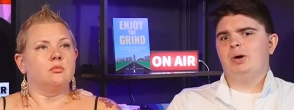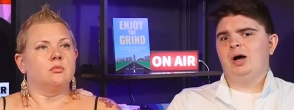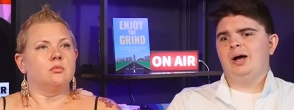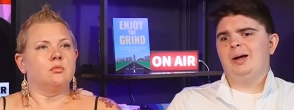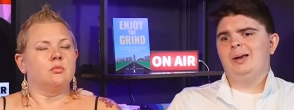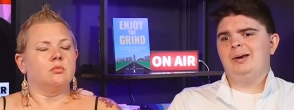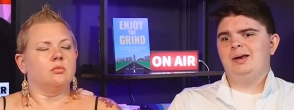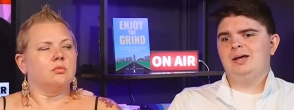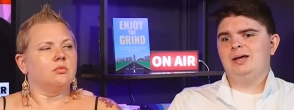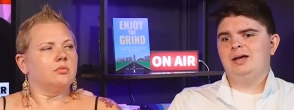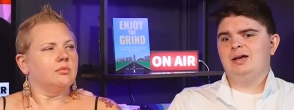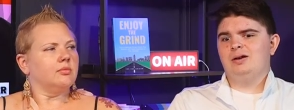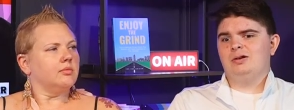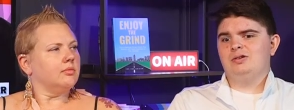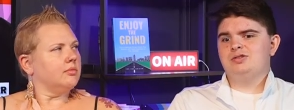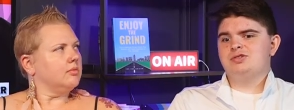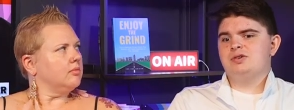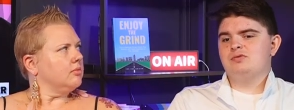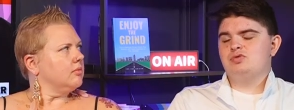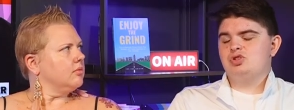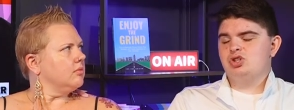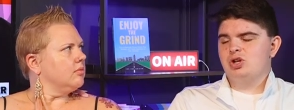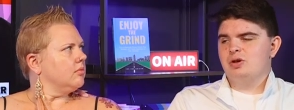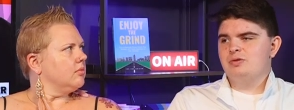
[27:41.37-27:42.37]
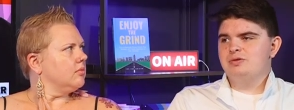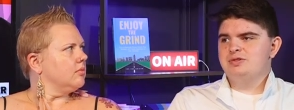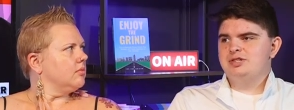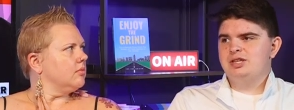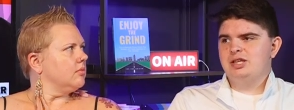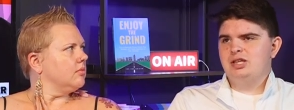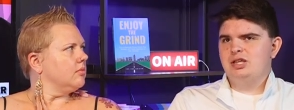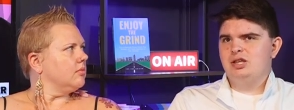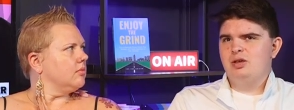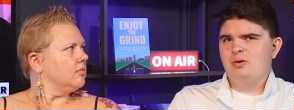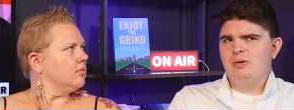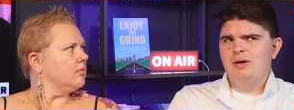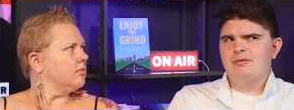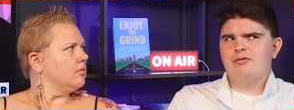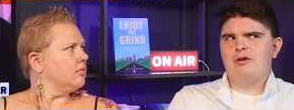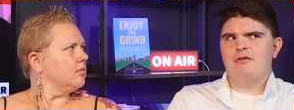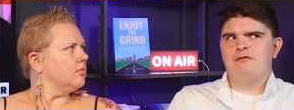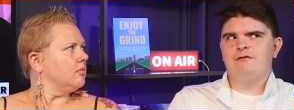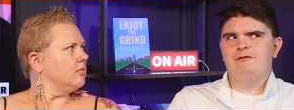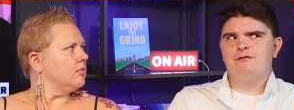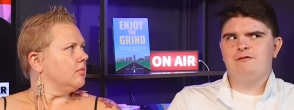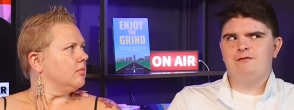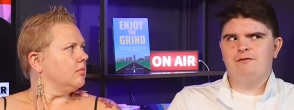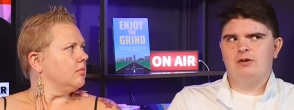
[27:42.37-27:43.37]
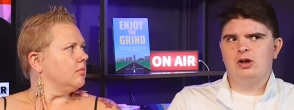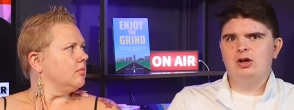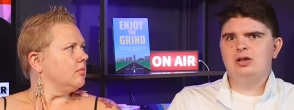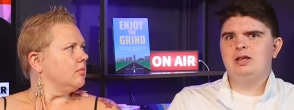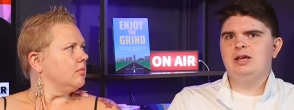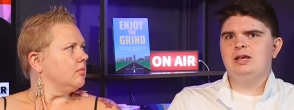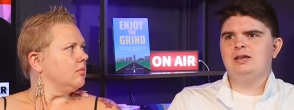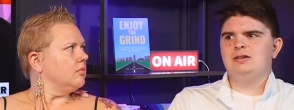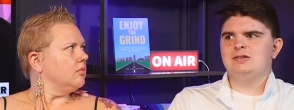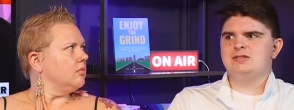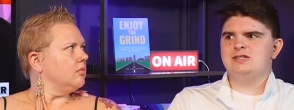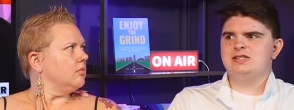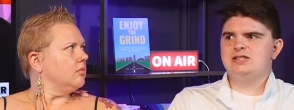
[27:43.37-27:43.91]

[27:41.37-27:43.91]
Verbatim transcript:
Speaker 1: but it also shows that you have a fucking